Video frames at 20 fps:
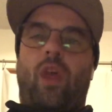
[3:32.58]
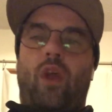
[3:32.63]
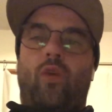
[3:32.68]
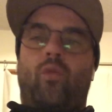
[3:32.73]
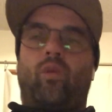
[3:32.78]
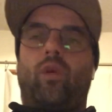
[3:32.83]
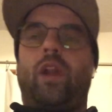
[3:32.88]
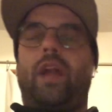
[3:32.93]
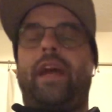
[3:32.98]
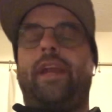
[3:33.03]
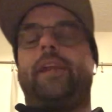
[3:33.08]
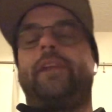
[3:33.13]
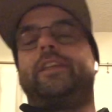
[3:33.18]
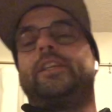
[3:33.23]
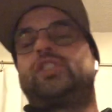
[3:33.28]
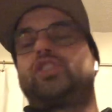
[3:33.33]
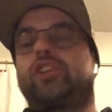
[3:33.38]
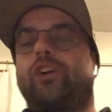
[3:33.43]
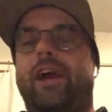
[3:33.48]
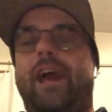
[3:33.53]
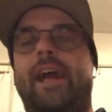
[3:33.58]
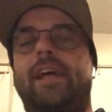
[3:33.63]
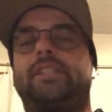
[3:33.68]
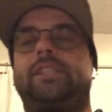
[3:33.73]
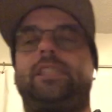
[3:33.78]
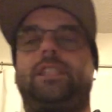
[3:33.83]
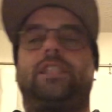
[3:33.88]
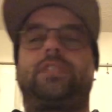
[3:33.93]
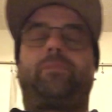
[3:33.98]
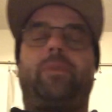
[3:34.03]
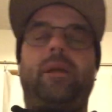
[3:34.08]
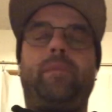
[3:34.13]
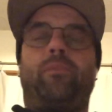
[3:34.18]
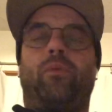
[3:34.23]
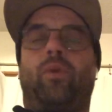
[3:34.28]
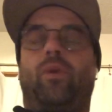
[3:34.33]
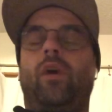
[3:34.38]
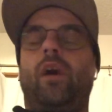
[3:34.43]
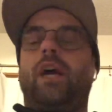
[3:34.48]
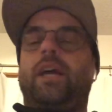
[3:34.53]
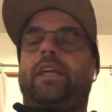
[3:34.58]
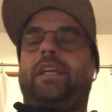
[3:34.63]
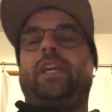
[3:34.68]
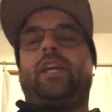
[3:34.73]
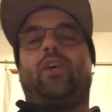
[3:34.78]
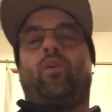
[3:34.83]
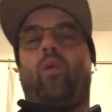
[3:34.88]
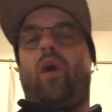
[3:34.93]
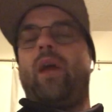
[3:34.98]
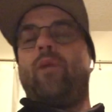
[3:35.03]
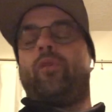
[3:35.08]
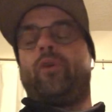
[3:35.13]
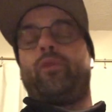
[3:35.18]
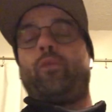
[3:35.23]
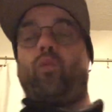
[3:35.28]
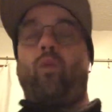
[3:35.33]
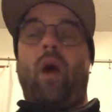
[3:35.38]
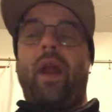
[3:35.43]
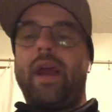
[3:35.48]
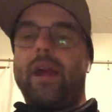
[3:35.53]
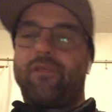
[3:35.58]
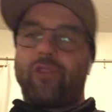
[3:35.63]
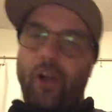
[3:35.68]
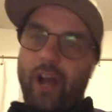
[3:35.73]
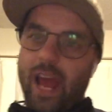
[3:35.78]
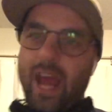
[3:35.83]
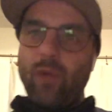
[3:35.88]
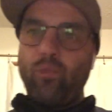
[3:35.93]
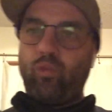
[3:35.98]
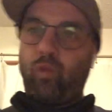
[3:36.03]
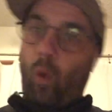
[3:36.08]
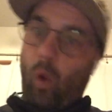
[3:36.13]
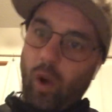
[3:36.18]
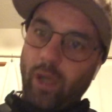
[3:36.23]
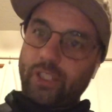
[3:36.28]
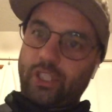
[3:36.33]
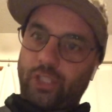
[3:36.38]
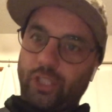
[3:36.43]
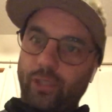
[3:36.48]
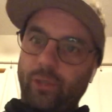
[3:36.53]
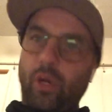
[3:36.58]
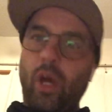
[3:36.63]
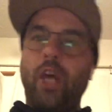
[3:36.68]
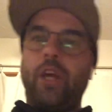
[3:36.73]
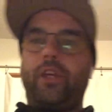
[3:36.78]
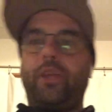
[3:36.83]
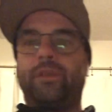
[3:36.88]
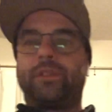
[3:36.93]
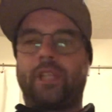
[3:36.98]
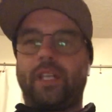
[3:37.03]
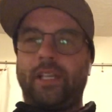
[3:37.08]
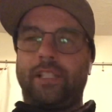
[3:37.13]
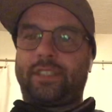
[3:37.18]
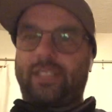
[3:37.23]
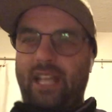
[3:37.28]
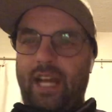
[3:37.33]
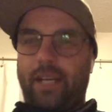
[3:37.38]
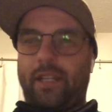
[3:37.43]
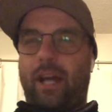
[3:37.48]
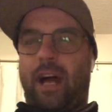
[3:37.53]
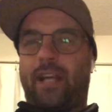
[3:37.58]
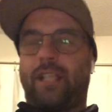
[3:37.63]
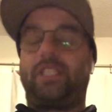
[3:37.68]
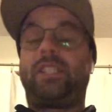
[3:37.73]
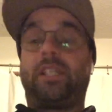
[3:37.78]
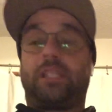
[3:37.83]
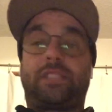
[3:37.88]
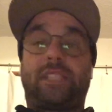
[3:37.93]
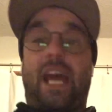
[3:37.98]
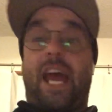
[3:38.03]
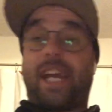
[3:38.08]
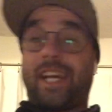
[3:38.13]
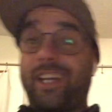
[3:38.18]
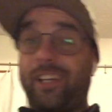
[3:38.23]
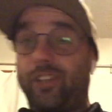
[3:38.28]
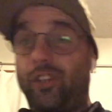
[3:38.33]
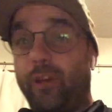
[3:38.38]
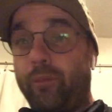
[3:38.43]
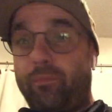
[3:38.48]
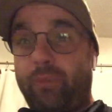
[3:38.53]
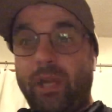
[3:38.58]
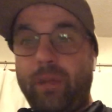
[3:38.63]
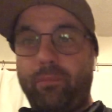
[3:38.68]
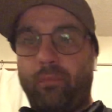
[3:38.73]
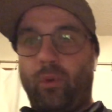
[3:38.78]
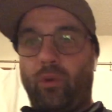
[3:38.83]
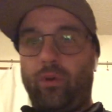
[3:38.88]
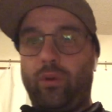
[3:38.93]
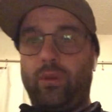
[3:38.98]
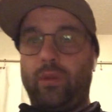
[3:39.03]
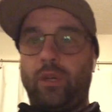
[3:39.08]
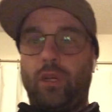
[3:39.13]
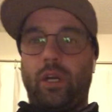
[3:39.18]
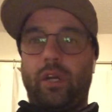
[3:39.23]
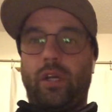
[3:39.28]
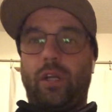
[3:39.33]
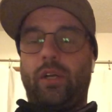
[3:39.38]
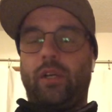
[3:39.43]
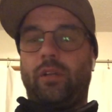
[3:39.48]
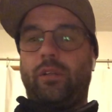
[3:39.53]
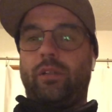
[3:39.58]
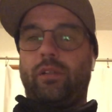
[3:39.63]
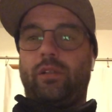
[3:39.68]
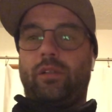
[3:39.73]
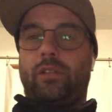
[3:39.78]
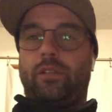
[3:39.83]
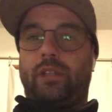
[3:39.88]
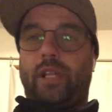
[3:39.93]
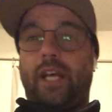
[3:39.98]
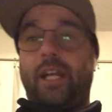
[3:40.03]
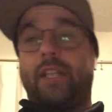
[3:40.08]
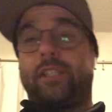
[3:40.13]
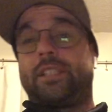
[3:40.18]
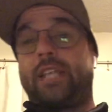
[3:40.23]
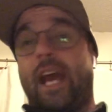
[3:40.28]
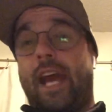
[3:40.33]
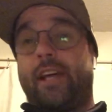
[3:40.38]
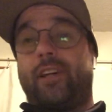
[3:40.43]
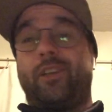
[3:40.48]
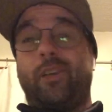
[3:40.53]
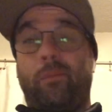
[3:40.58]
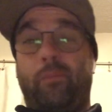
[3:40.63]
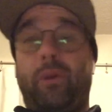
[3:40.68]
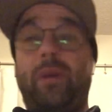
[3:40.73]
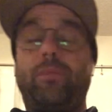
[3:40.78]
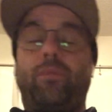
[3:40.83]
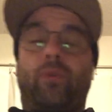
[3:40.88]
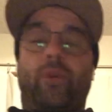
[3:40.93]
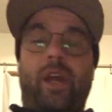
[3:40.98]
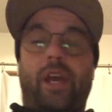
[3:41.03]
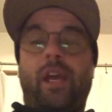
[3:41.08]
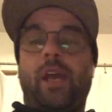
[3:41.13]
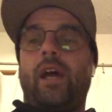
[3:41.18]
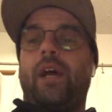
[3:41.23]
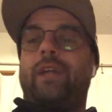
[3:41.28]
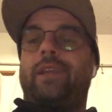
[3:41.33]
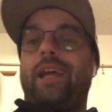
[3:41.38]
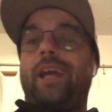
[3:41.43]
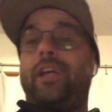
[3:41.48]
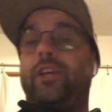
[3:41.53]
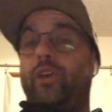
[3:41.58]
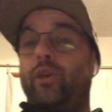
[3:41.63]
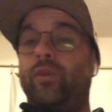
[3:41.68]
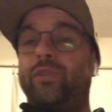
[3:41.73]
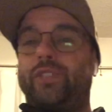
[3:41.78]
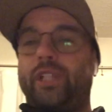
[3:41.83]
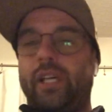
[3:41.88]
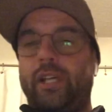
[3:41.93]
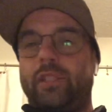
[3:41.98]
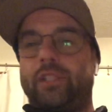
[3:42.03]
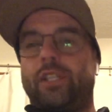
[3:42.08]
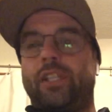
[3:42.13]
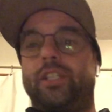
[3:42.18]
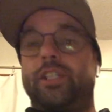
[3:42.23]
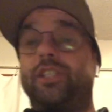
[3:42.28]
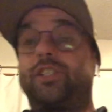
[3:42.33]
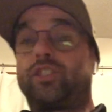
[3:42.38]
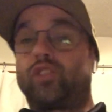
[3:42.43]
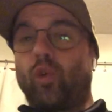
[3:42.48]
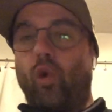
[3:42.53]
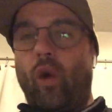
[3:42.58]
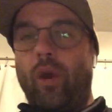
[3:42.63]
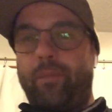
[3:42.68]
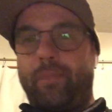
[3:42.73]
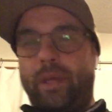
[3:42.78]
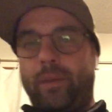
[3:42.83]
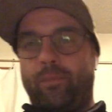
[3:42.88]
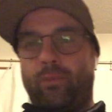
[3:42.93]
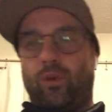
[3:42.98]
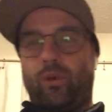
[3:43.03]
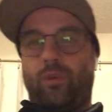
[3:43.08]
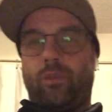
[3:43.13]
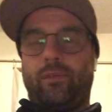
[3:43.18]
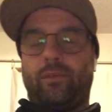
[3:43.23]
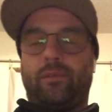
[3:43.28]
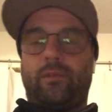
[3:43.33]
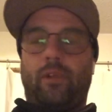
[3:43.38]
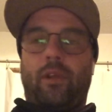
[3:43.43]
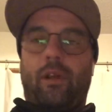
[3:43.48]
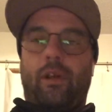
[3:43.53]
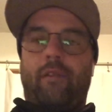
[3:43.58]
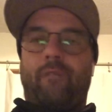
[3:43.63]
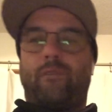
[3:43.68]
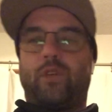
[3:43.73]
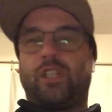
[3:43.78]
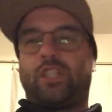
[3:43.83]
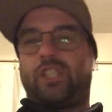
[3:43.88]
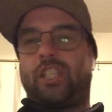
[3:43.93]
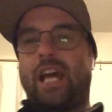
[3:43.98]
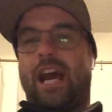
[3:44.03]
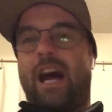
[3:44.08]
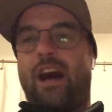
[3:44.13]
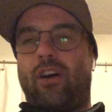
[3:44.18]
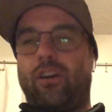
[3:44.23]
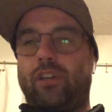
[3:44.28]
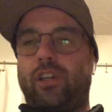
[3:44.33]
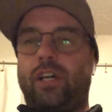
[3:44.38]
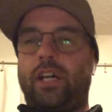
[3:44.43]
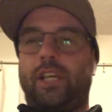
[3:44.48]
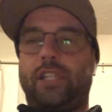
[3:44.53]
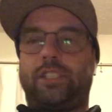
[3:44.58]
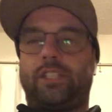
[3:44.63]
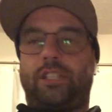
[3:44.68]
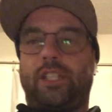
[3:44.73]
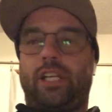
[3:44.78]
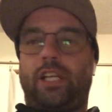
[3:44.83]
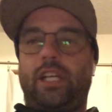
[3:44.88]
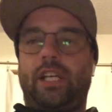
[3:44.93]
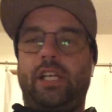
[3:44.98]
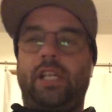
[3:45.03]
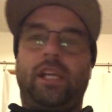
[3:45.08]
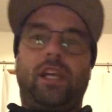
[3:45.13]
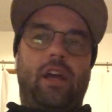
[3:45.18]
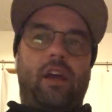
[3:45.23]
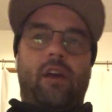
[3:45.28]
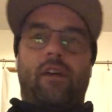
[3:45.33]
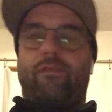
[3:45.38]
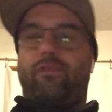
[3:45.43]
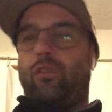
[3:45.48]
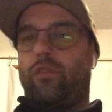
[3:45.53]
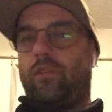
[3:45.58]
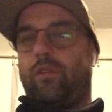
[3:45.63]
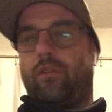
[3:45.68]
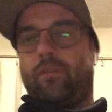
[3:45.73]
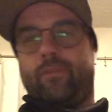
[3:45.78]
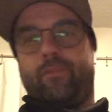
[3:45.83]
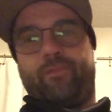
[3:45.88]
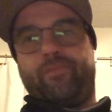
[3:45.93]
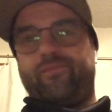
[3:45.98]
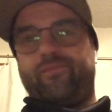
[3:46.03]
We're letting the trashiest people get away with whatever they want to using this technology, attacking good people. They attack good people. They, they use it to destroy people for child custody, for